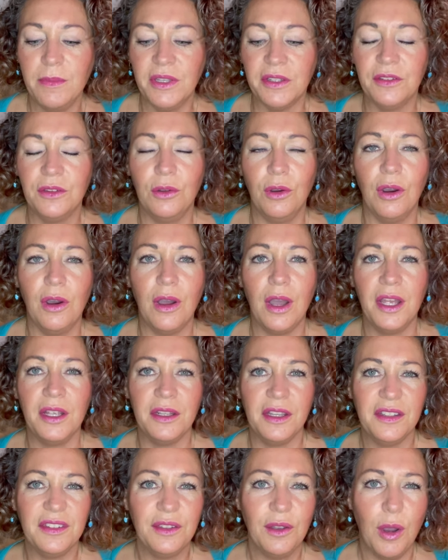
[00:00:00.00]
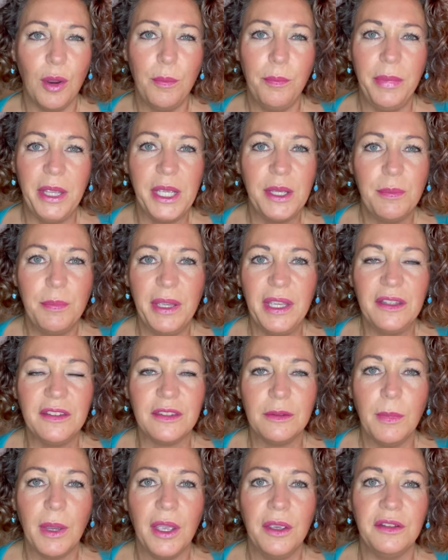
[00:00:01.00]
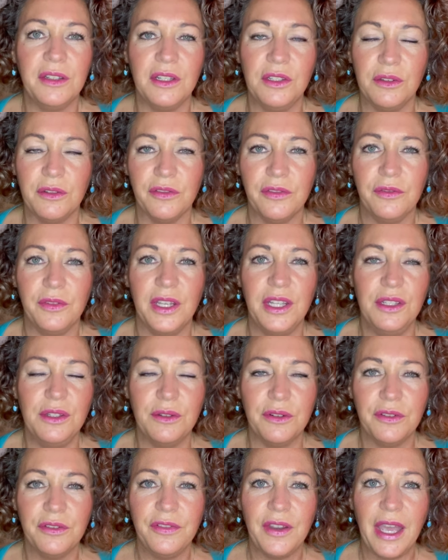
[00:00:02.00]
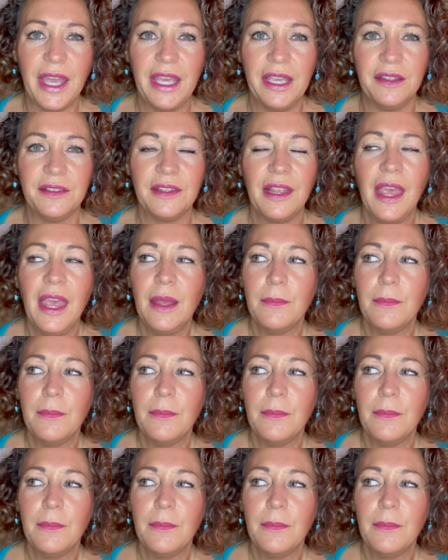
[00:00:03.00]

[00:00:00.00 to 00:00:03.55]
It's not a big beast mode in your face.